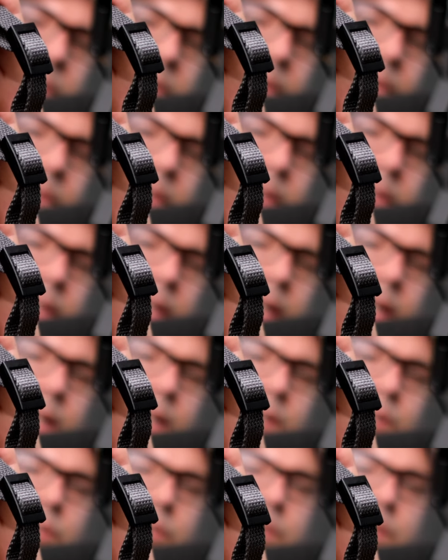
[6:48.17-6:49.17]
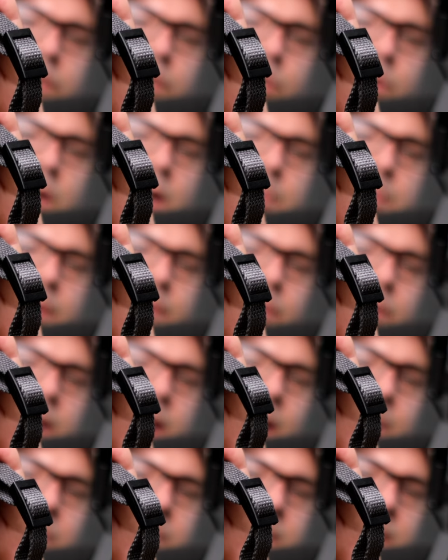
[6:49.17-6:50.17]
of this age. It's also common for
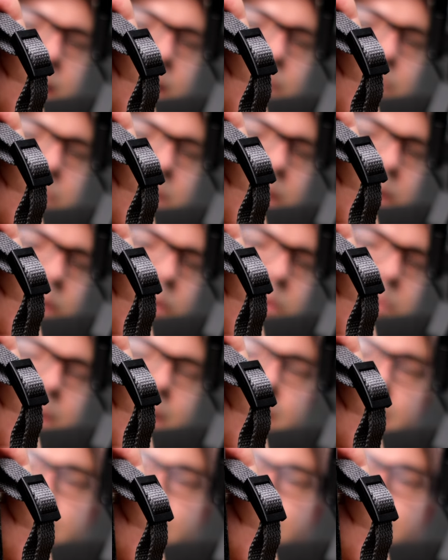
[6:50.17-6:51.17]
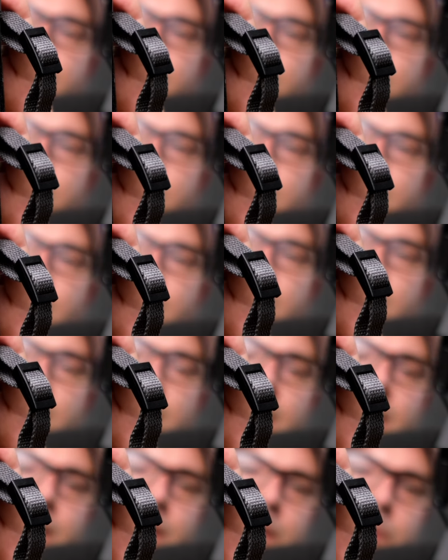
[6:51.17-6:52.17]
cameras that have bellows because of
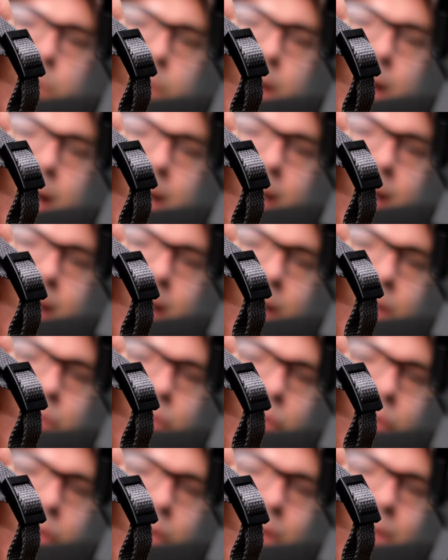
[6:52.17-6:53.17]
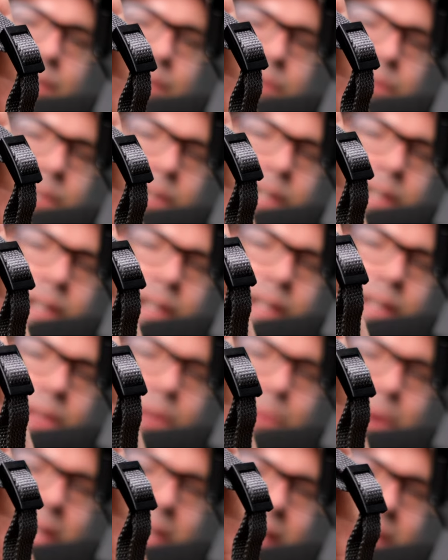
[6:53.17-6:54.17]
the organic nature of
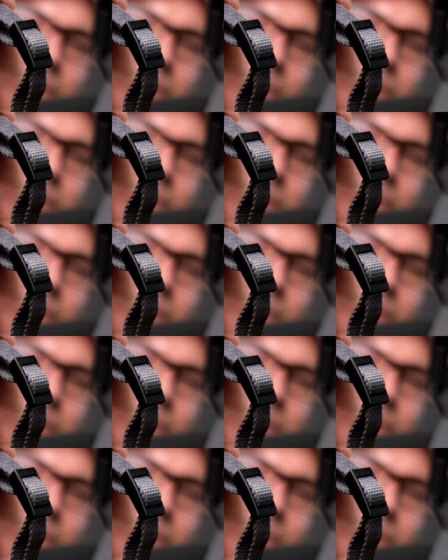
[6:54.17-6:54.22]
the way that